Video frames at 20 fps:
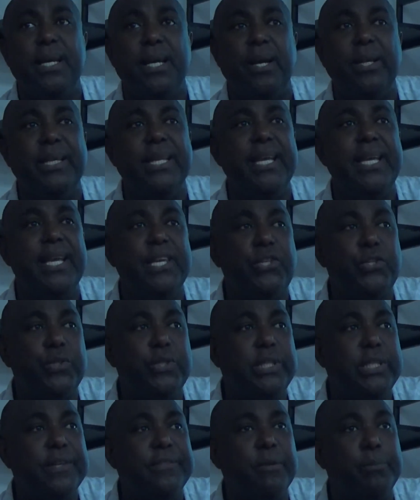on the
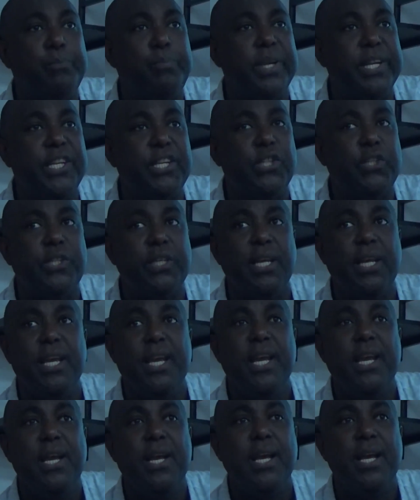history of the British
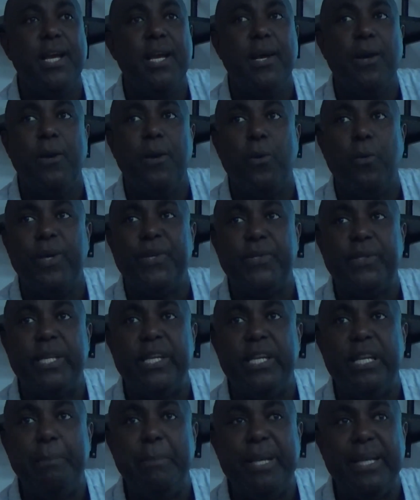West
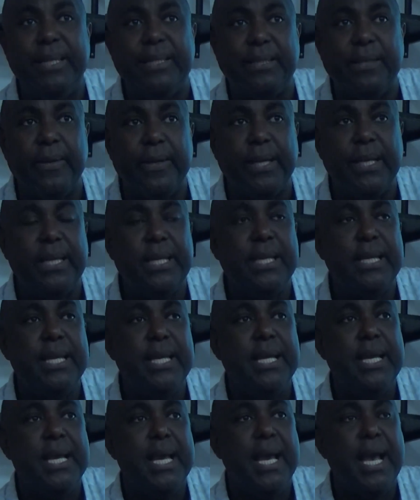Indian military.
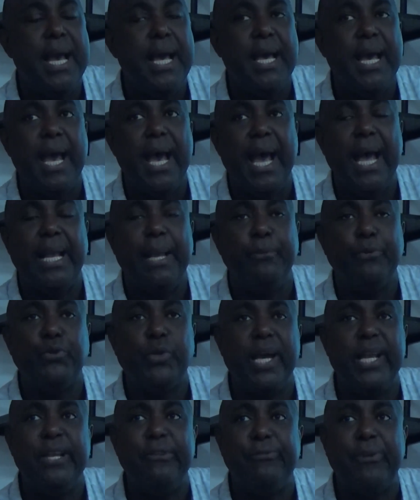And I'm
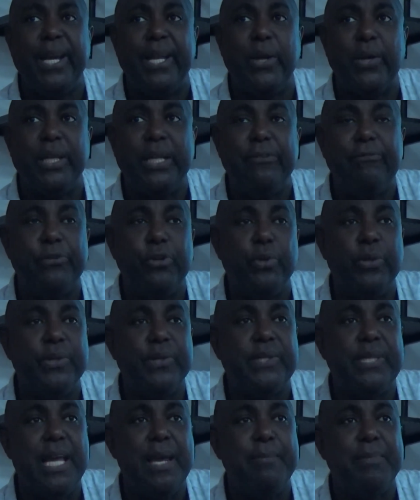trying to find out if you're the
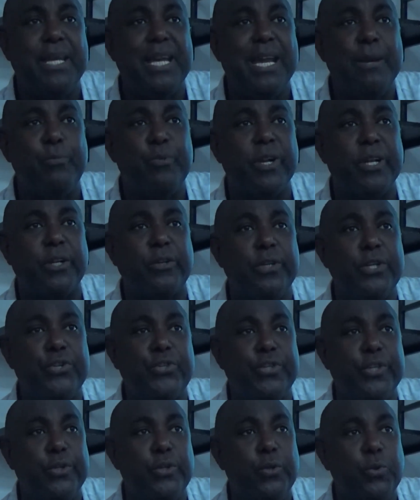same Gabriel
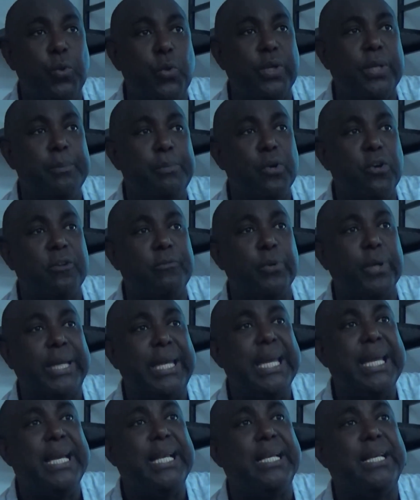Christian who wrote a book for
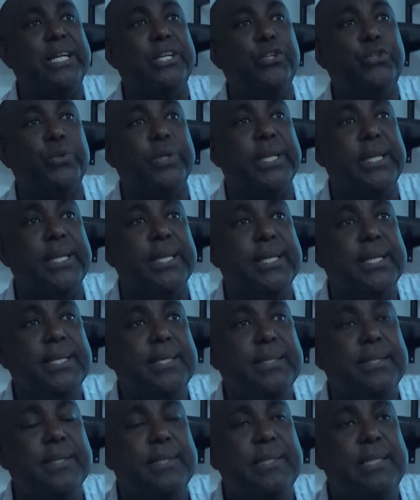King and Country,
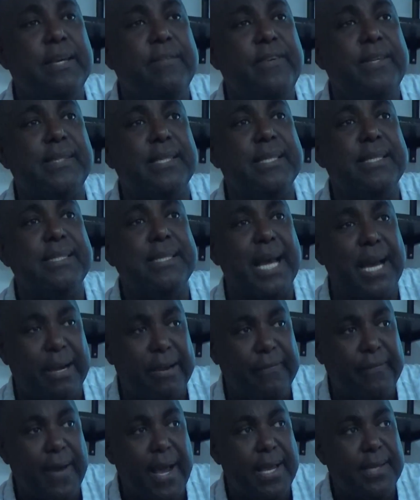The Service and
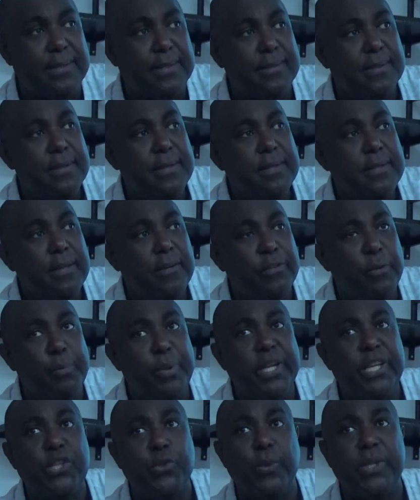Sacrifice of the
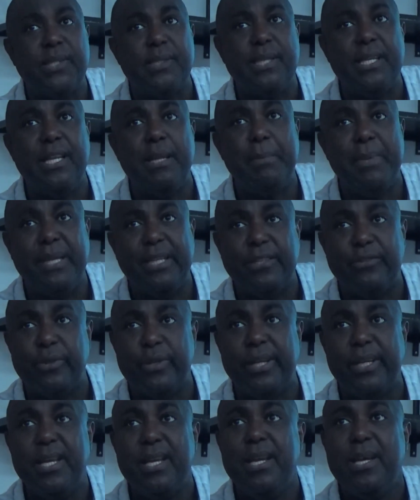British West Indian
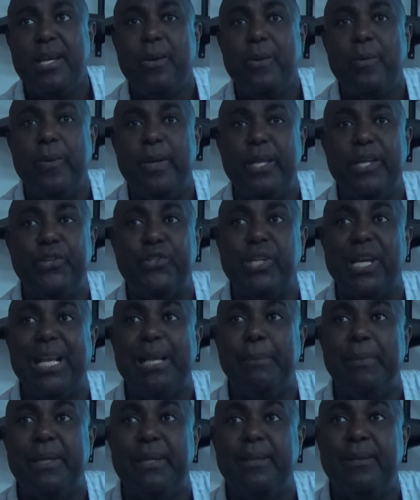Military, with a
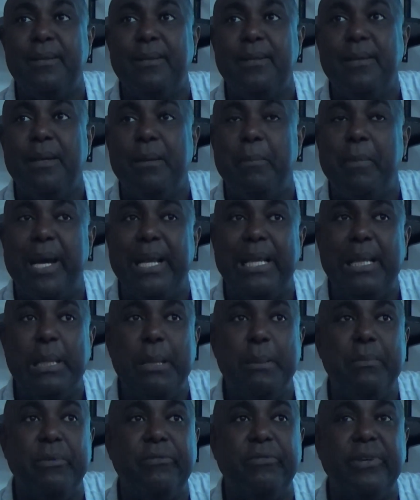gentleman by the
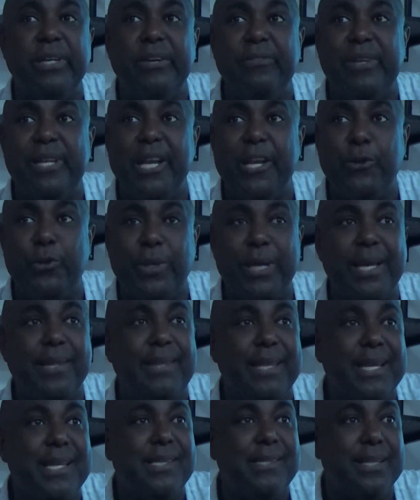name of Irving, I
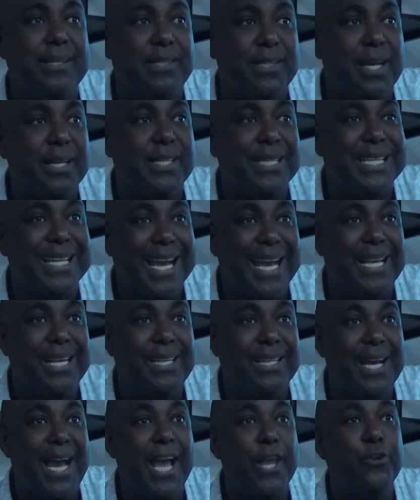think he's a judge in
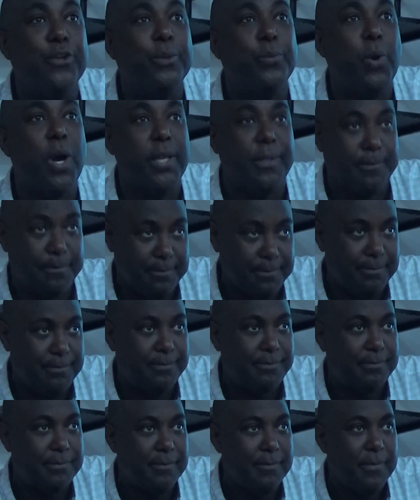Canada. Are you the one?
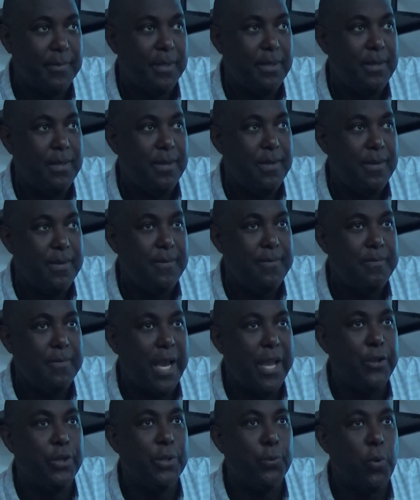
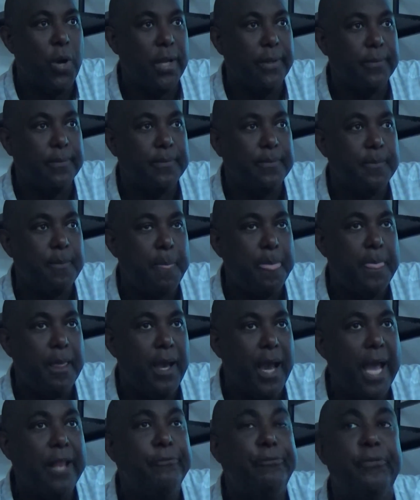Are you the one?
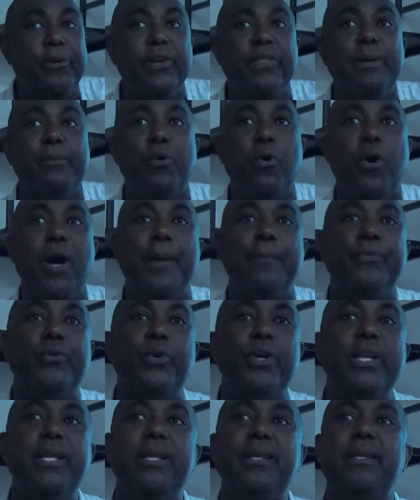And furthermore, I'm
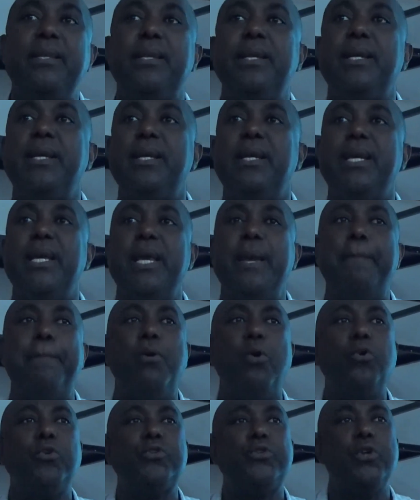doing a
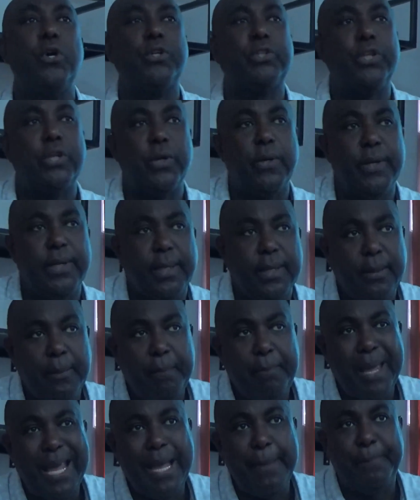
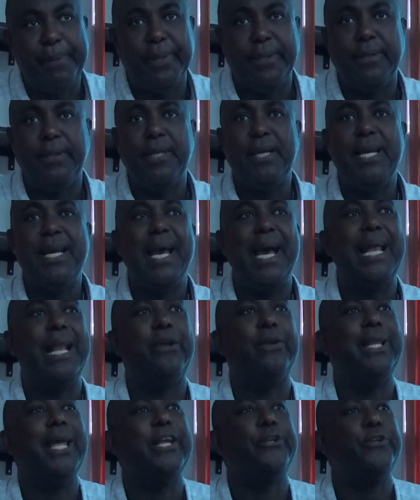postdoctoral paper, and
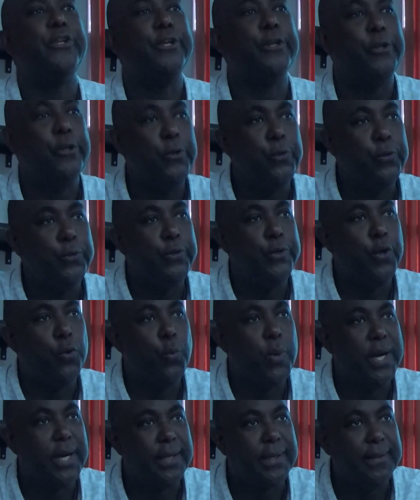I'd like to include your
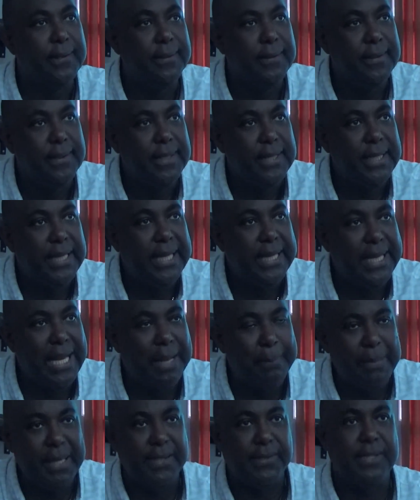work in
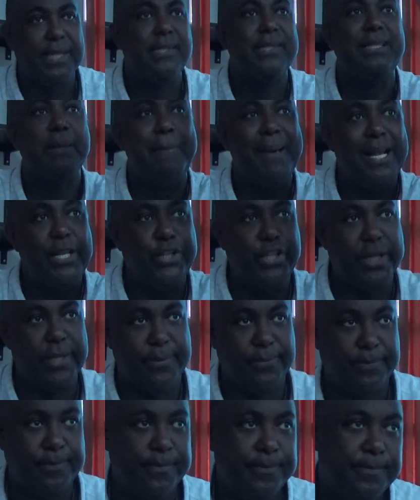that piece. This is the
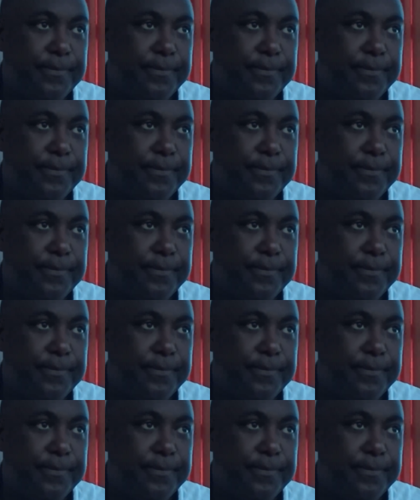Belgian,